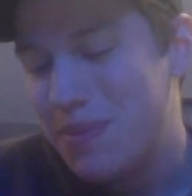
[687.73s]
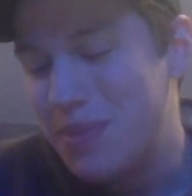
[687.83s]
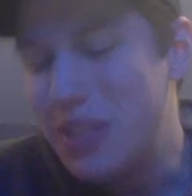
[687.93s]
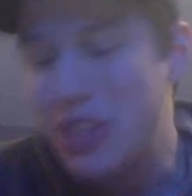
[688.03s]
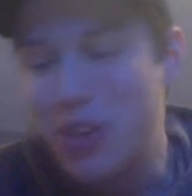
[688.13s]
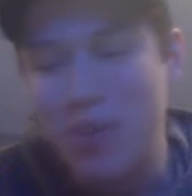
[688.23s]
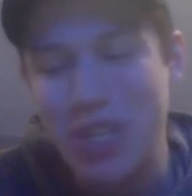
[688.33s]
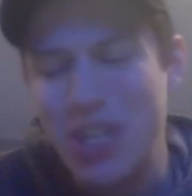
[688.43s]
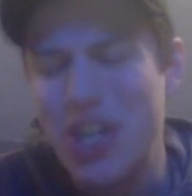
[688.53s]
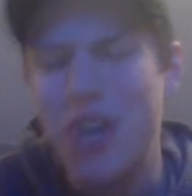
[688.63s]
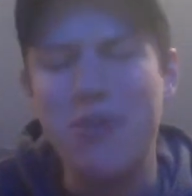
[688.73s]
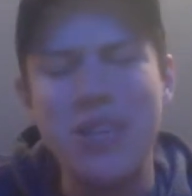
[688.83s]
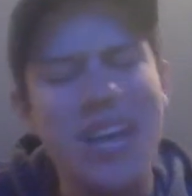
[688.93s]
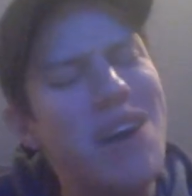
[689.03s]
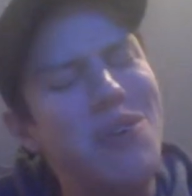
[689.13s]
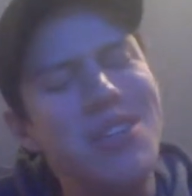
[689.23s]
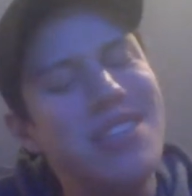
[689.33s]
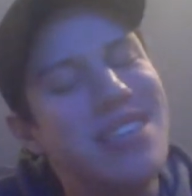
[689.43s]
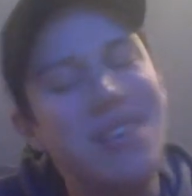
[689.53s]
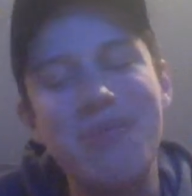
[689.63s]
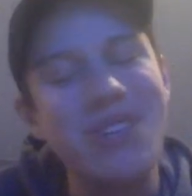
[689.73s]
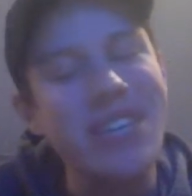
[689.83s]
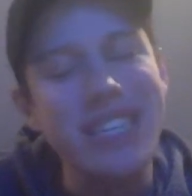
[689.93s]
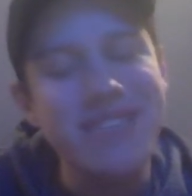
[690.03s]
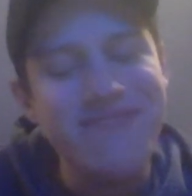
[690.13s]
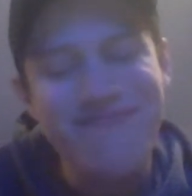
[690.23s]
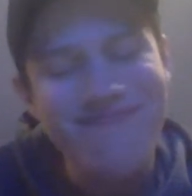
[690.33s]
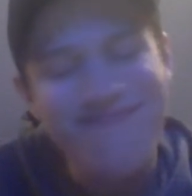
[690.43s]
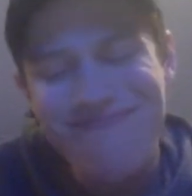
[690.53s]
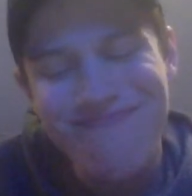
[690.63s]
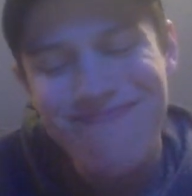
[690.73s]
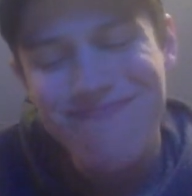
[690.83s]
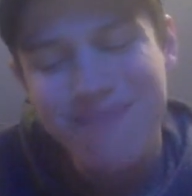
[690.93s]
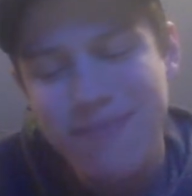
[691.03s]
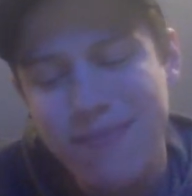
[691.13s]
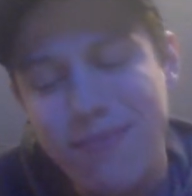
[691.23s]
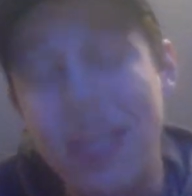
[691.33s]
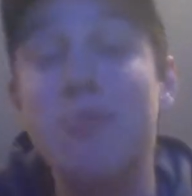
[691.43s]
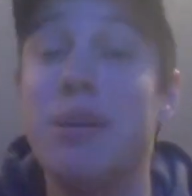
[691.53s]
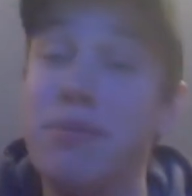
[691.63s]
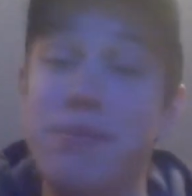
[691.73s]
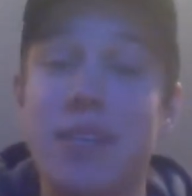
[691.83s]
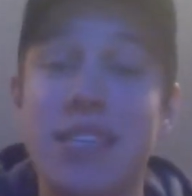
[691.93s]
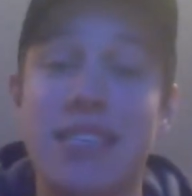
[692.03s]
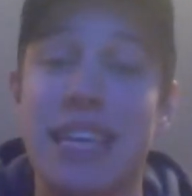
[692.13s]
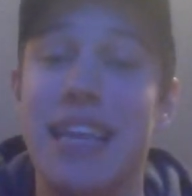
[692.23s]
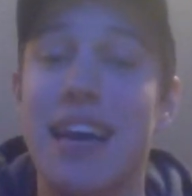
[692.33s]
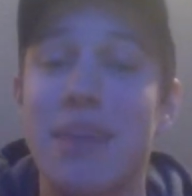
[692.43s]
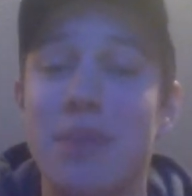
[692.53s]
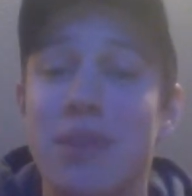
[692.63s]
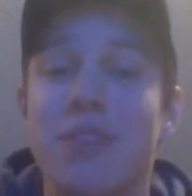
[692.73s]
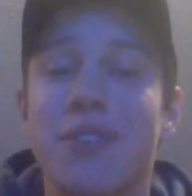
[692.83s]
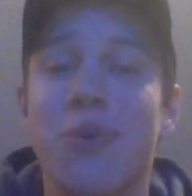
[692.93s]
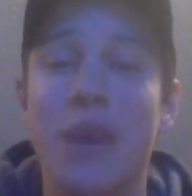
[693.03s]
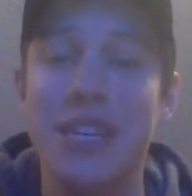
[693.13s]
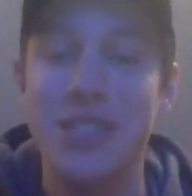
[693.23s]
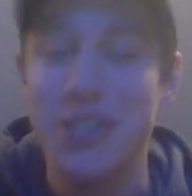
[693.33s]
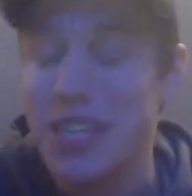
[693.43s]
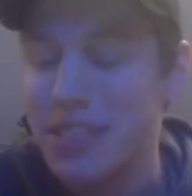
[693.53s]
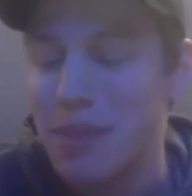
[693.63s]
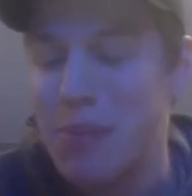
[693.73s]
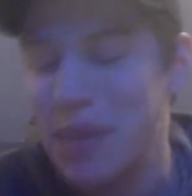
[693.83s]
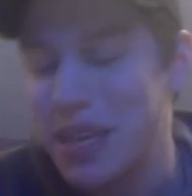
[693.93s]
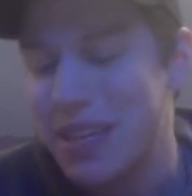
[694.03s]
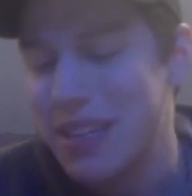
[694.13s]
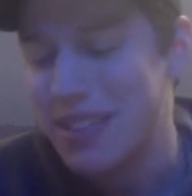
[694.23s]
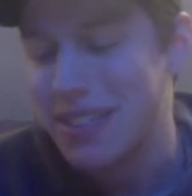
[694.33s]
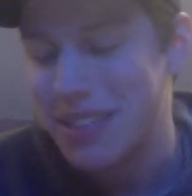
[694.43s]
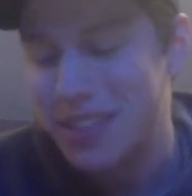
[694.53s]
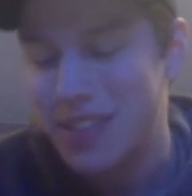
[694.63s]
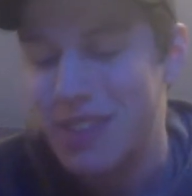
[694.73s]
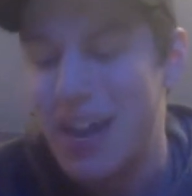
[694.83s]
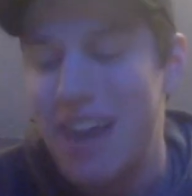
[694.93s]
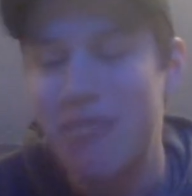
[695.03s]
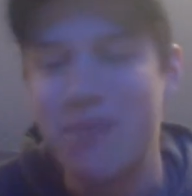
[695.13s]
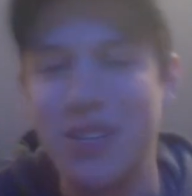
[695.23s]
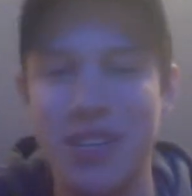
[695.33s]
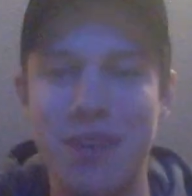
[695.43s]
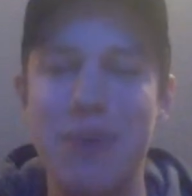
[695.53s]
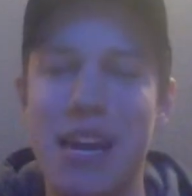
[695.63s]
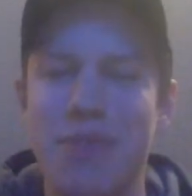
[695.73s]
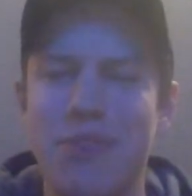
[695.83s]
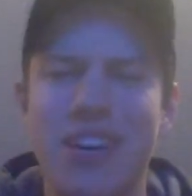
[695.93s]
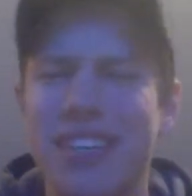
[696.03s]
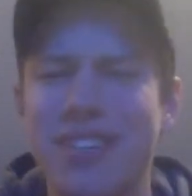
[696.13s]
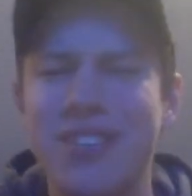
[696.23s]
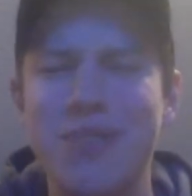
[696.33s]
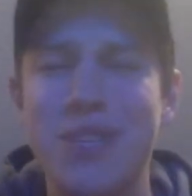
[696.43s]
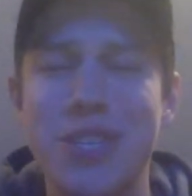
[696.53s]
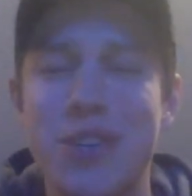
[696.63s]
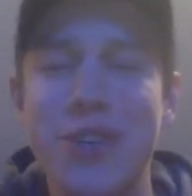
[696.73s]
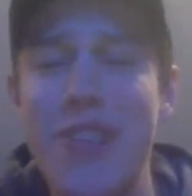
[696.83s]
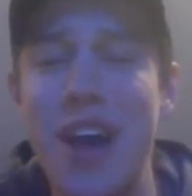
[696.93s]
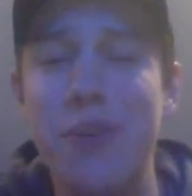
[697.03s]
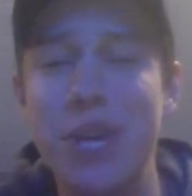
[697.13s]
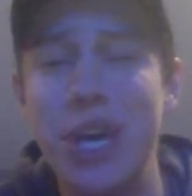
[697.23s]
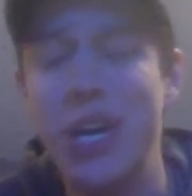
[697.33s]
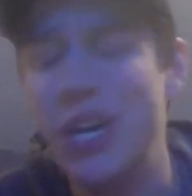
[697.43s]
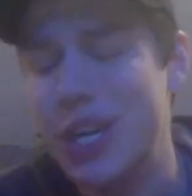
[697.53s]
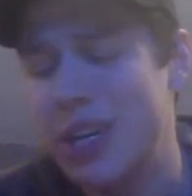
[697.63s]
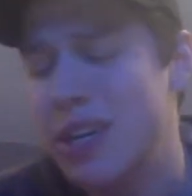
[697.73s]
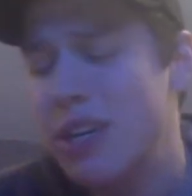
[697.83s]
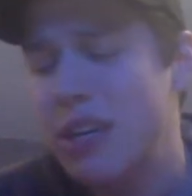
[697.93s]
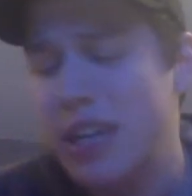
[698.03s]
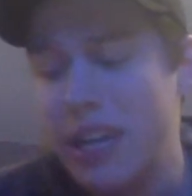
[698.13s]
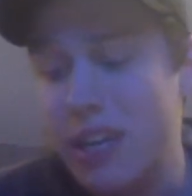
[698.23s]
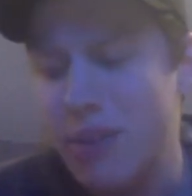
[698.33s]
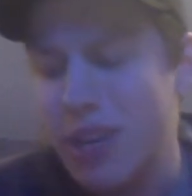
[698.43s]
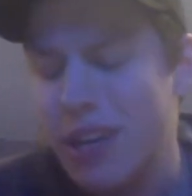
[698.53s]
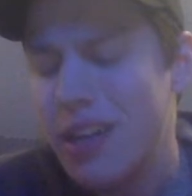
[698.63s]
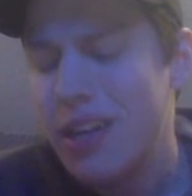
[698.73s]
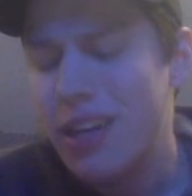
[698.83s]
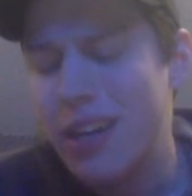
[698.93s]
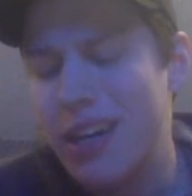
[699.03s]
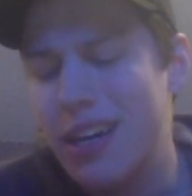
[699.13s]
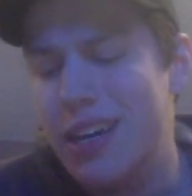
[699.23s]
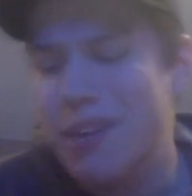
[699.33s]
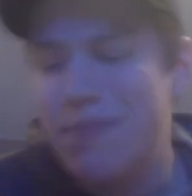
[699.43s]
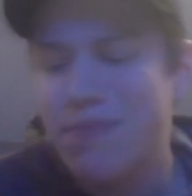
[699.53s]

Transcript: there's so much unknown with that one that I'm really. I'm gonna say that, but wait until you get to my pick. You're gonna laugh. You're gonna come back and be like, "There's so much unknown in that one." Anyway, uh,